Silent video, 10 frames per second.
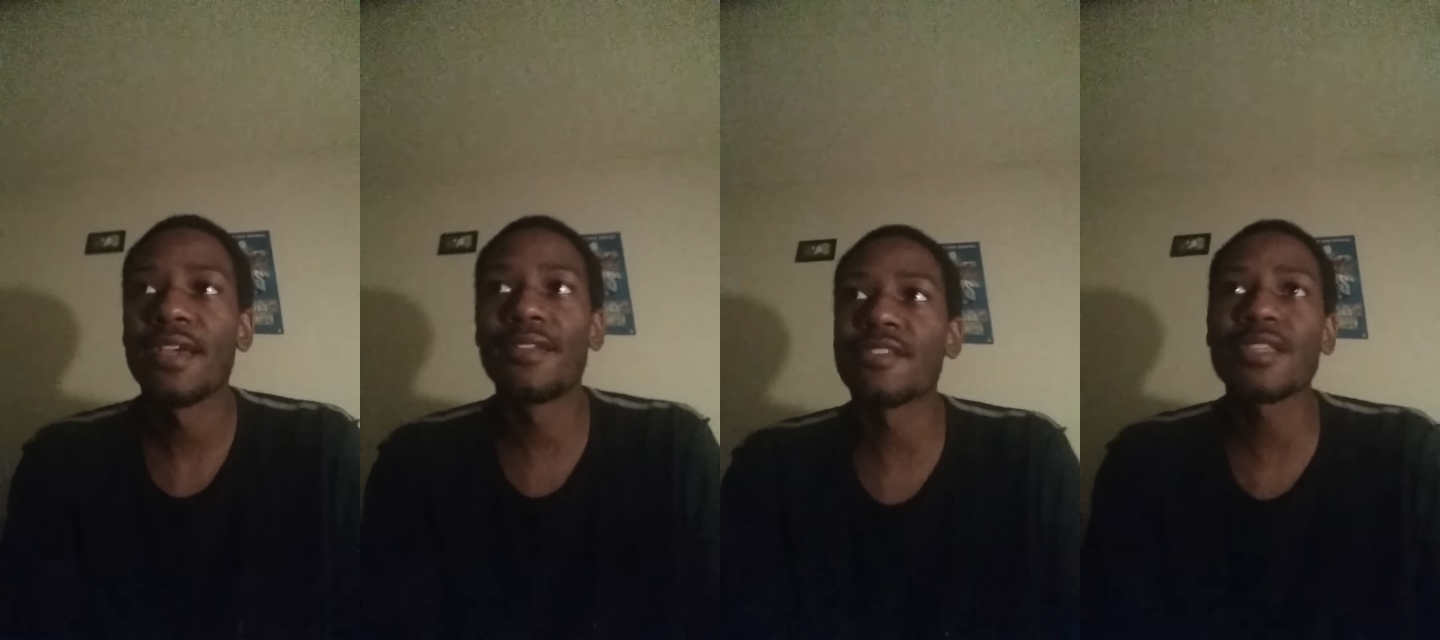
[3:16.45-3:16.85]

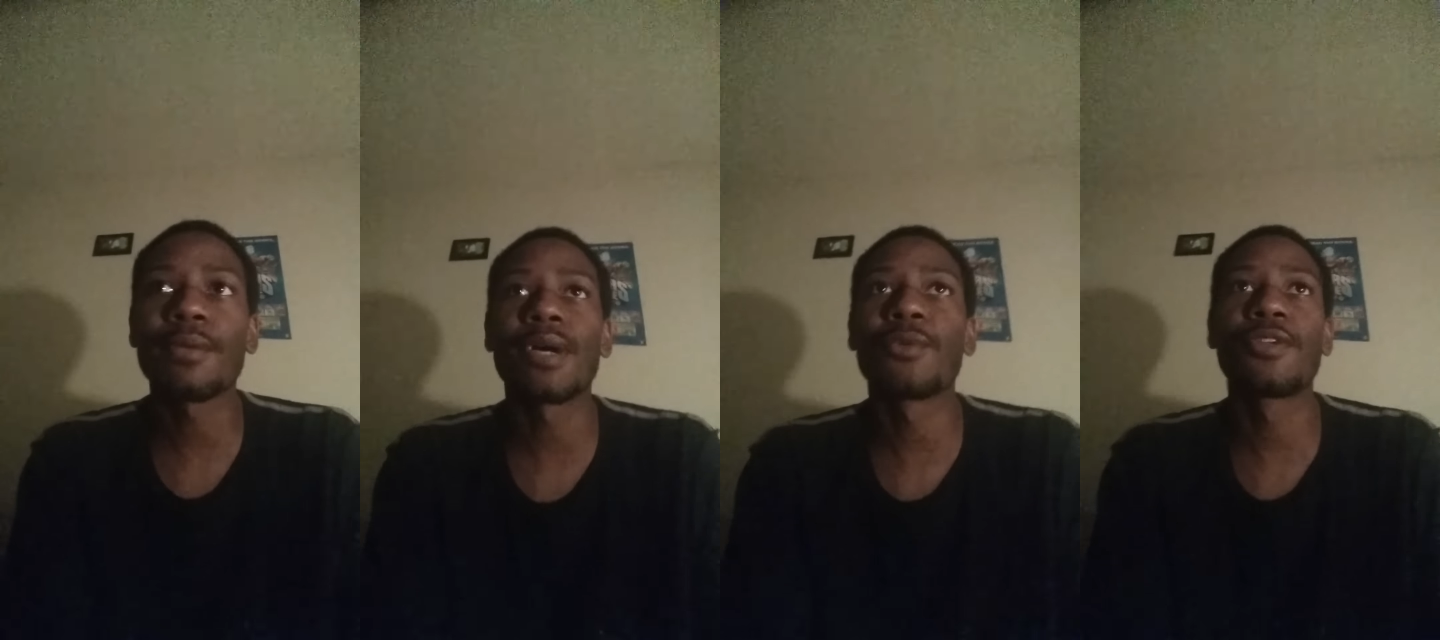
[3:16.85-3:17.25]
It does
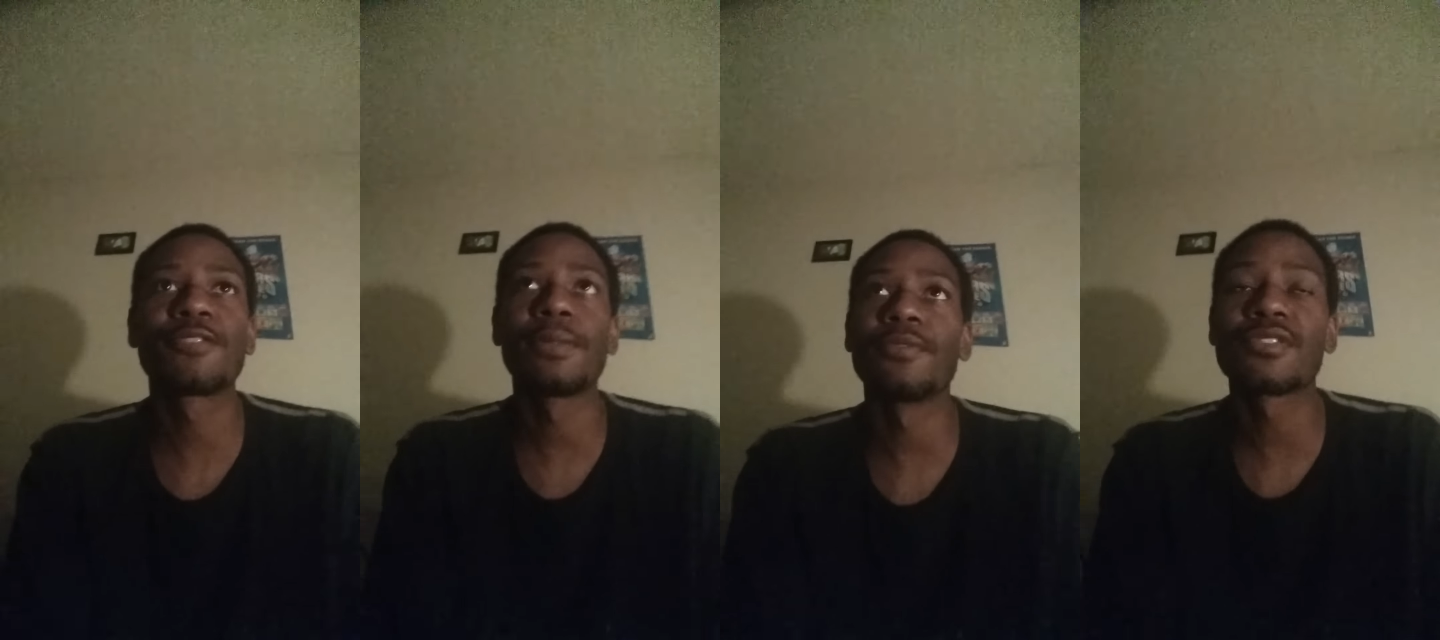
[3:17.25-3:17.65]
not matter what
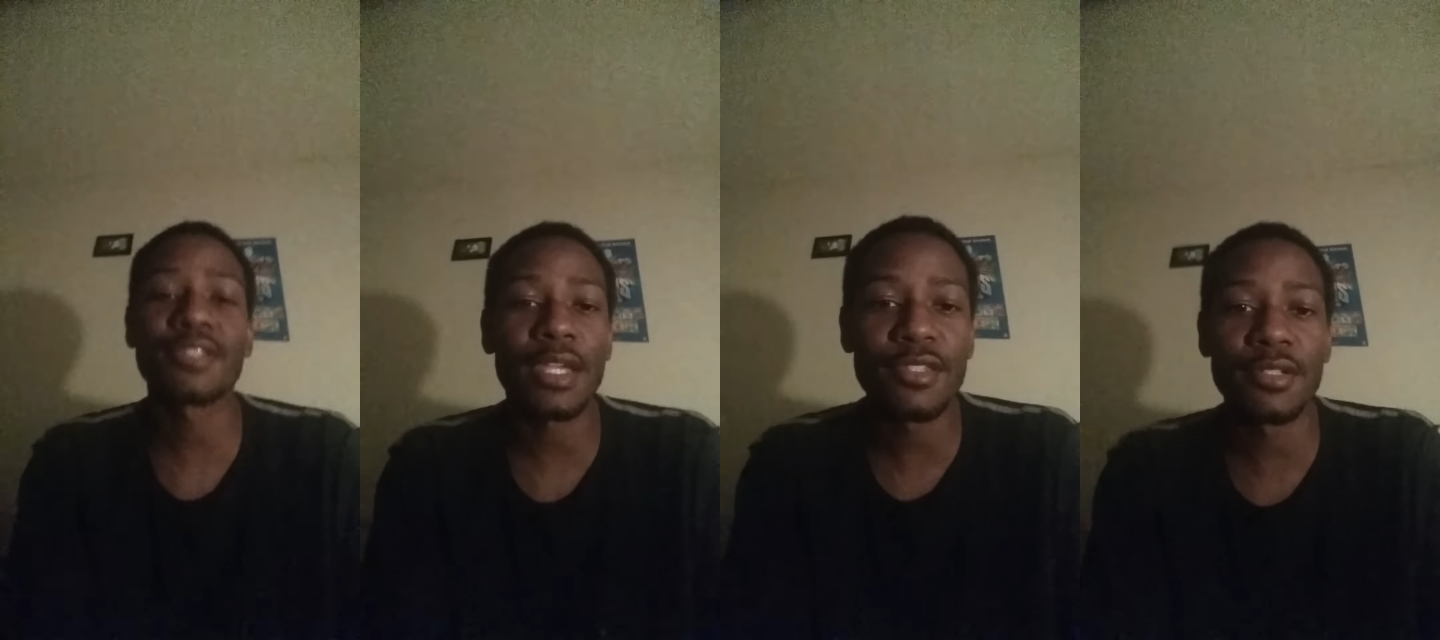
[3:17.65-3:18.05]
these people
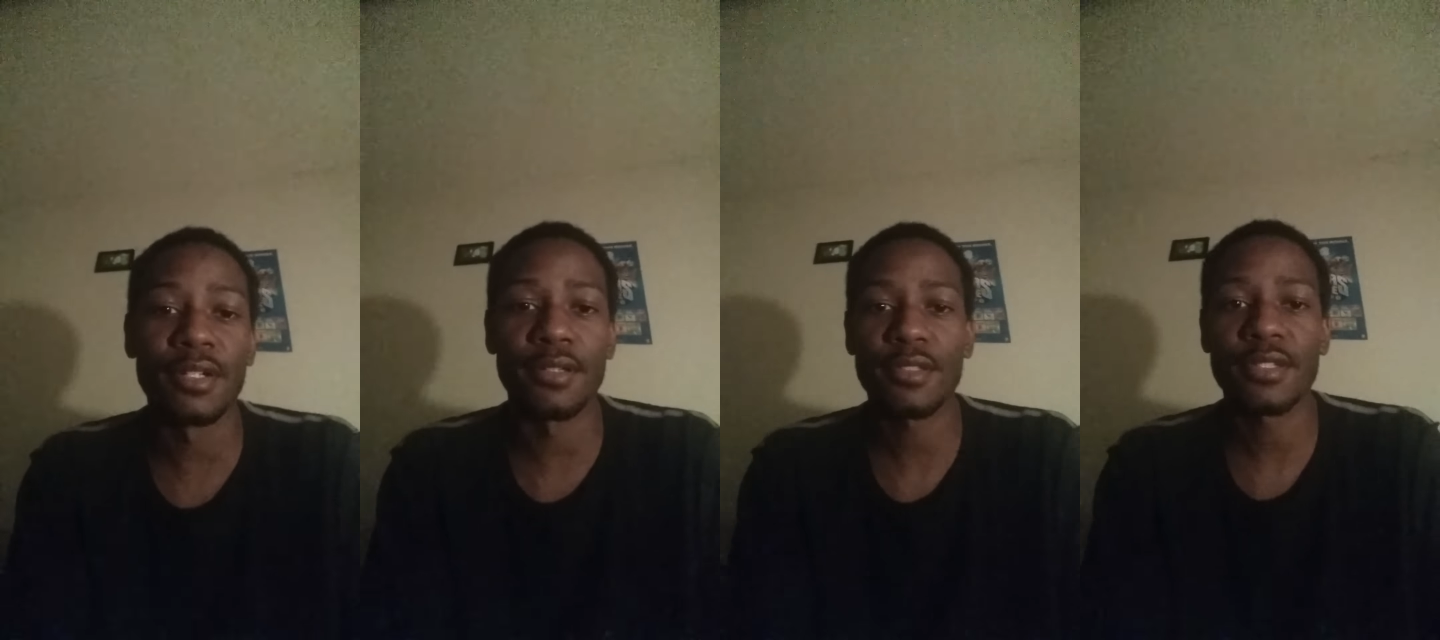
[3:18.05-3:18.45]
say
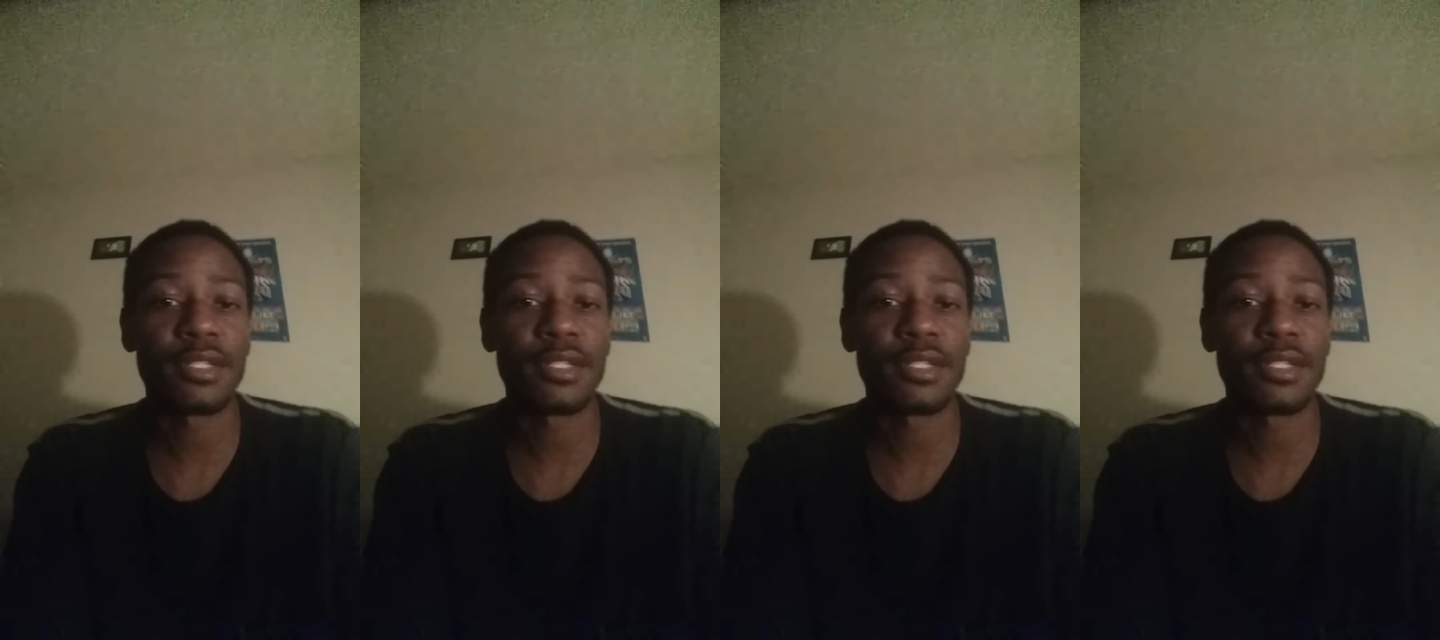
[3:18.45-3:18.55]
to us.